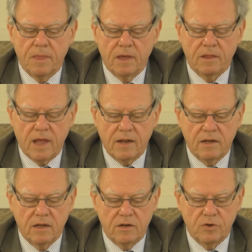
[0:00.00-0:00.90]

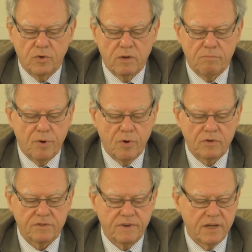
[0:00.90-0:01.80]
intended to
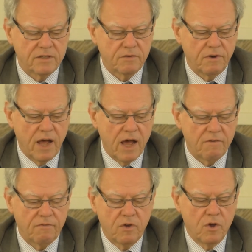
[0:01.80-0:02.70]
impose ways of
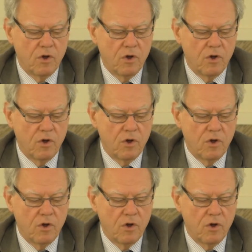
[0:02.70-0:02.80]
life